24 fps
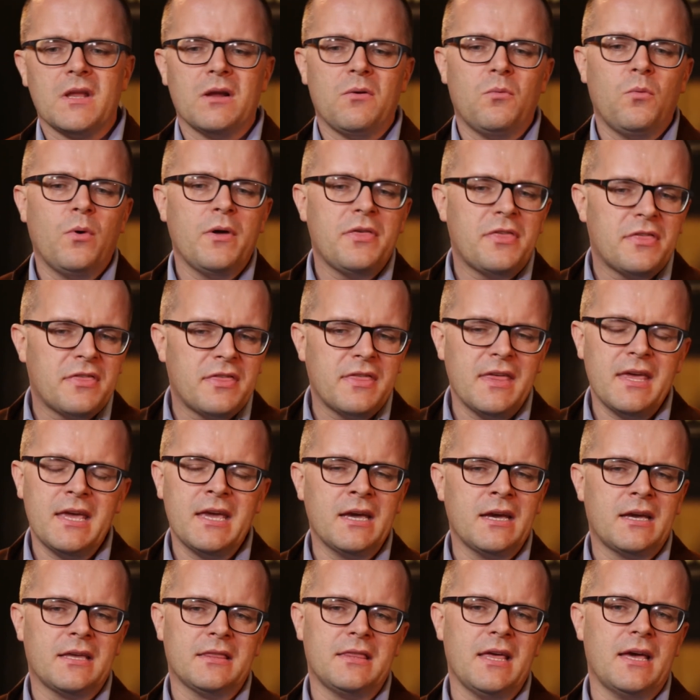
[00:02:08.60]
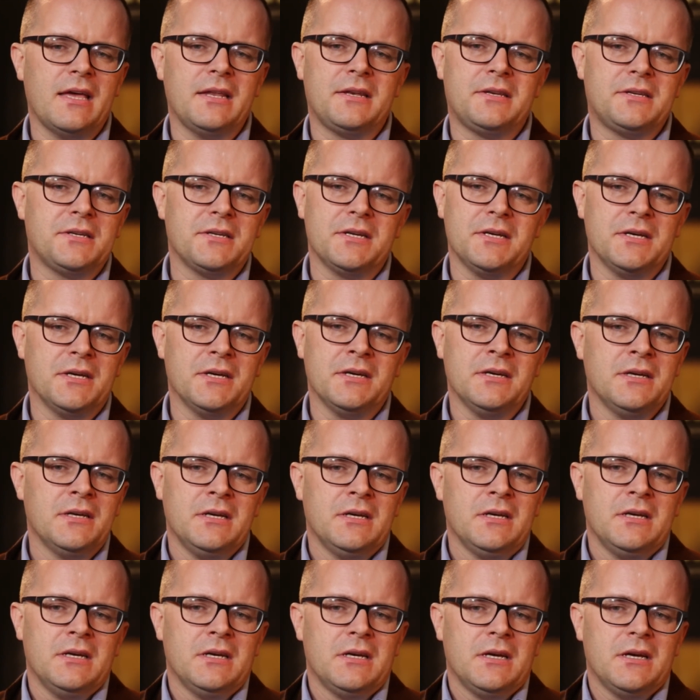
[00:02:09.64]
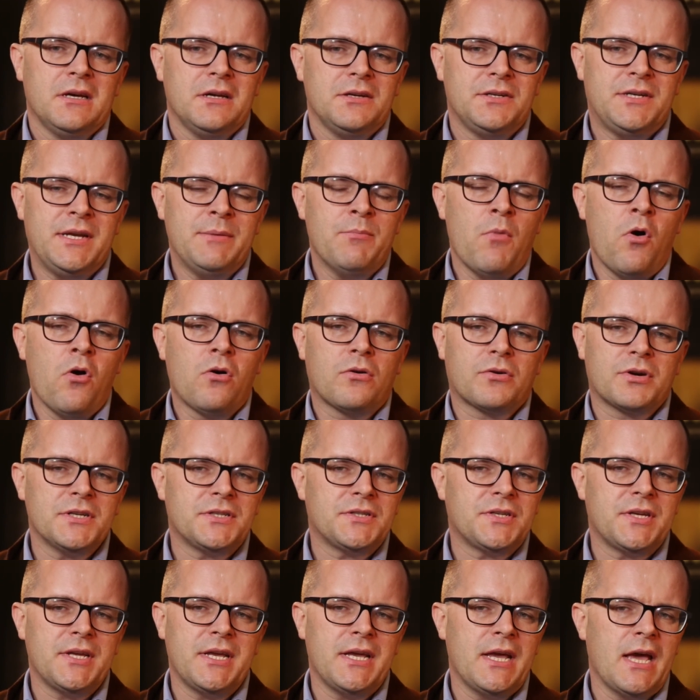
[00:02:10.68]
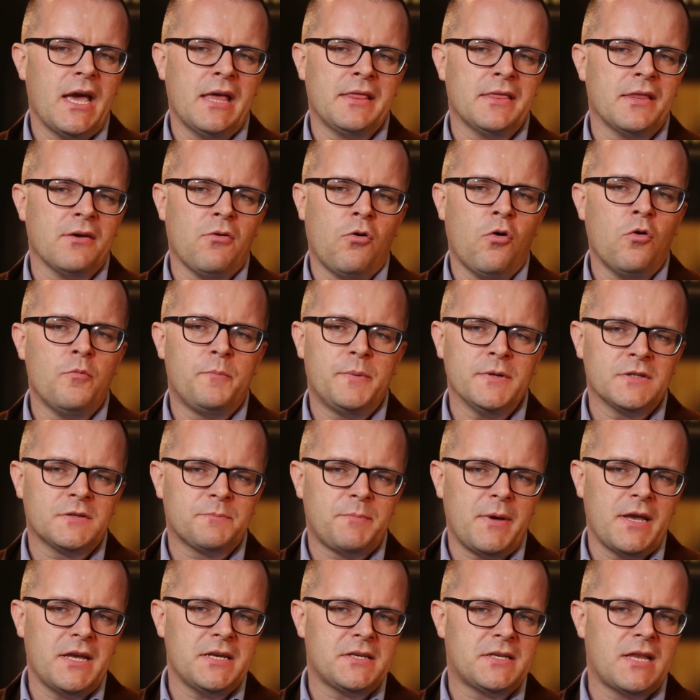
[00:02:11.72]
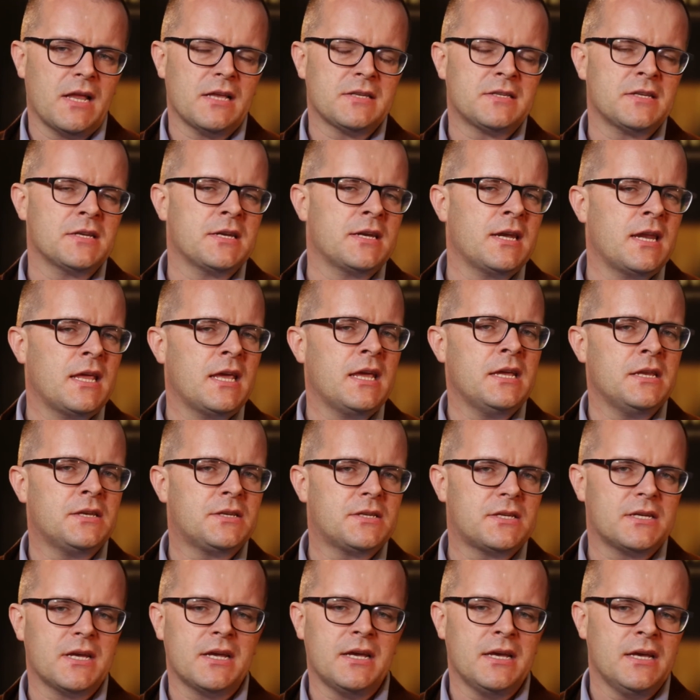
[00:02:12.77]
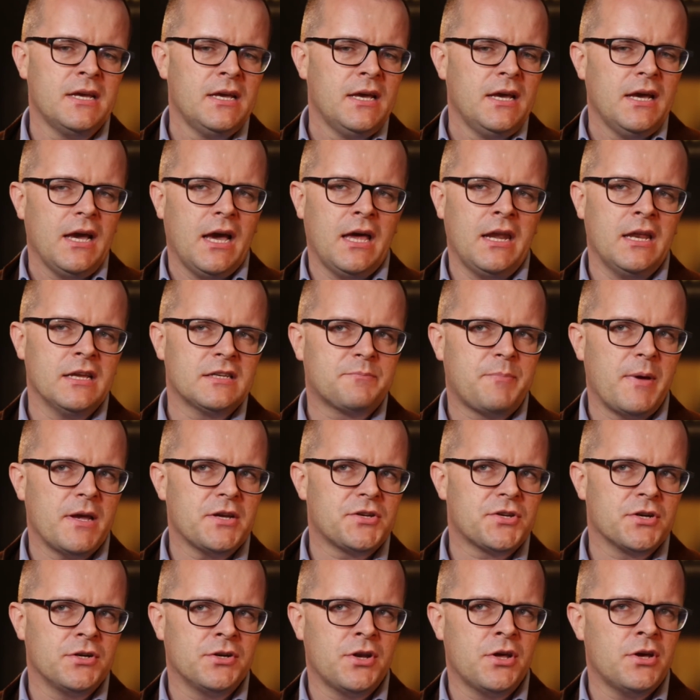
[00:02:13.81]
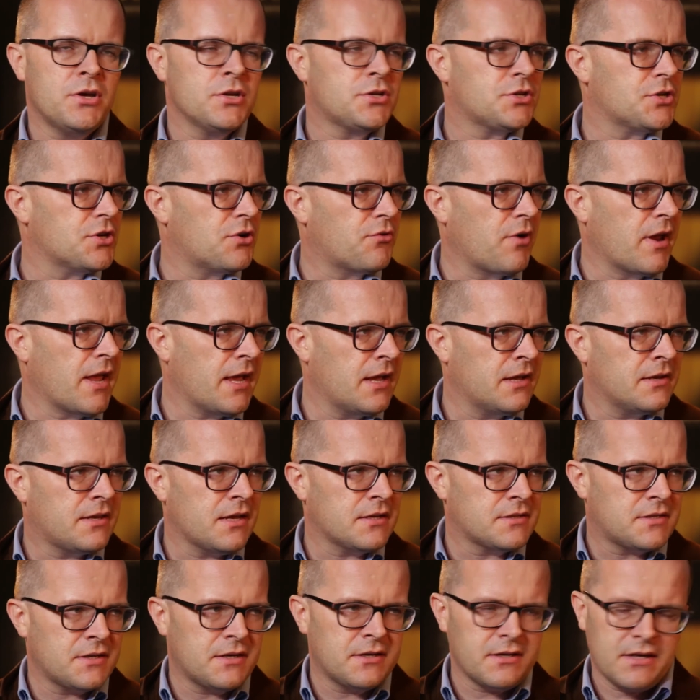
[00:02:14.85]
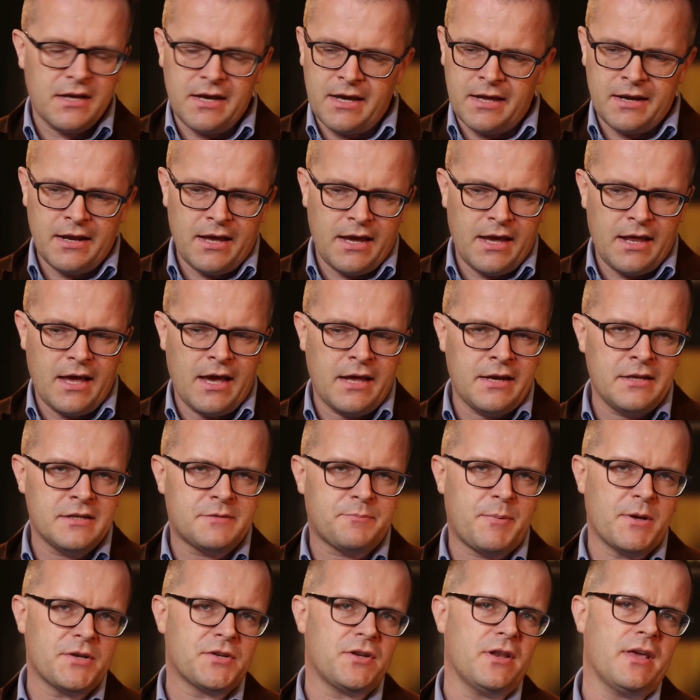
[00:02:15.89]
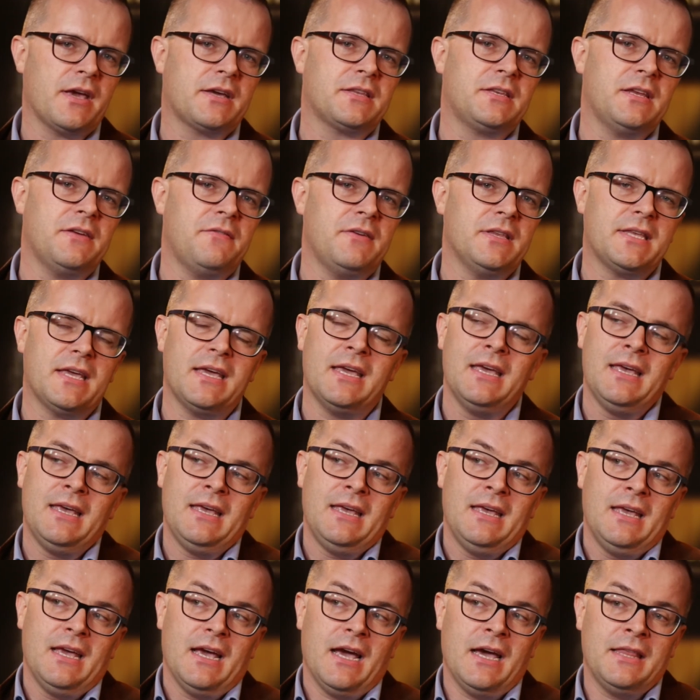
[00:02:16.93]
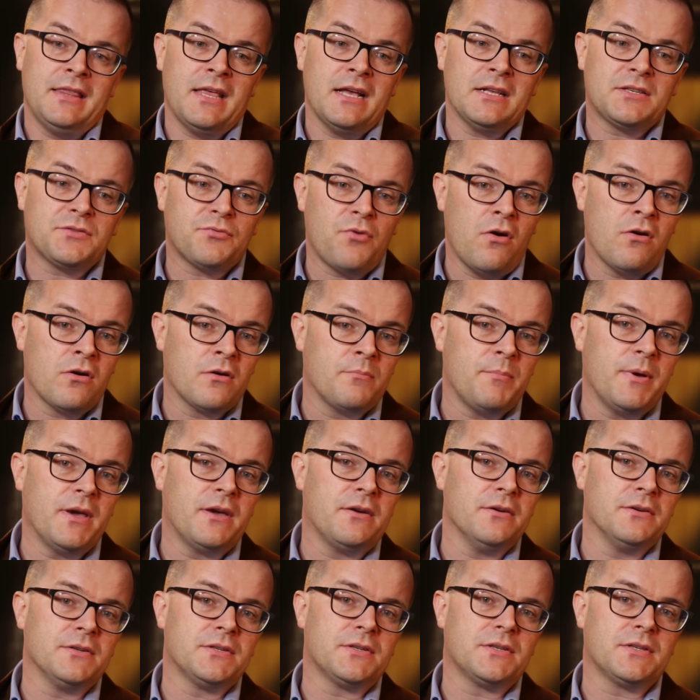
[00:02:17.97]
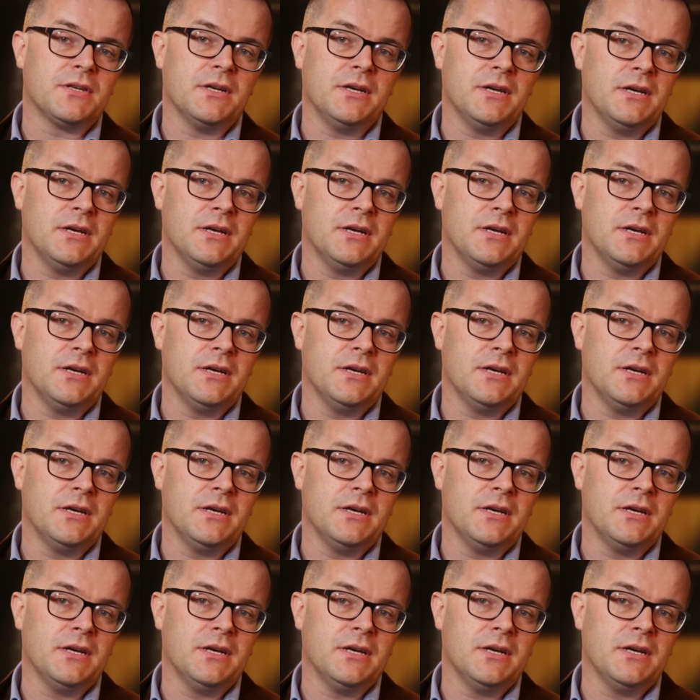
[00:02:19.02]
We think that democracy and the open space doesn't need any special nurturing, any special activity, and that's wrong, because